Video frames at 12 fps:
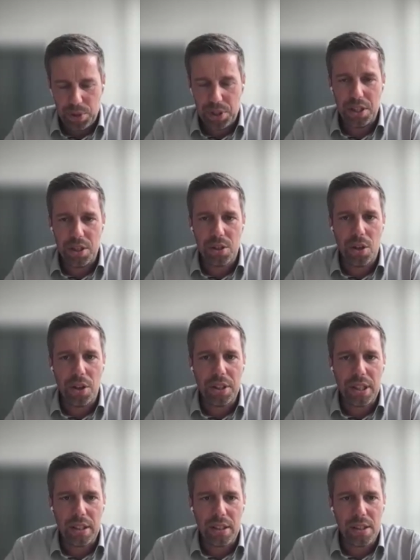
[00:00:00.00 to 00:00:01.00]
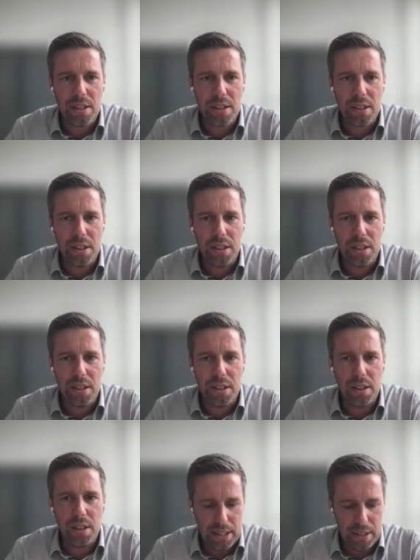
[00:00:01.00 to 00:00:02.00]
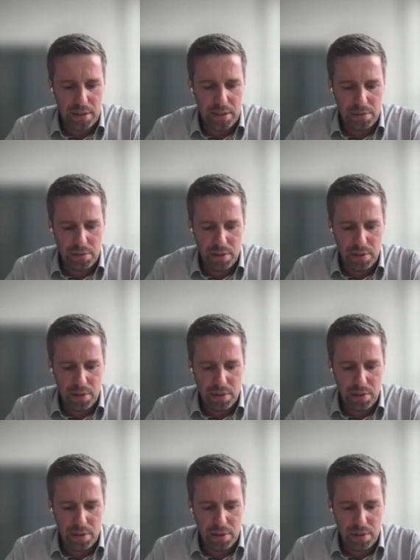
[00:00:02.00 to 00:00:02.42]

persistence hunting that's still happening in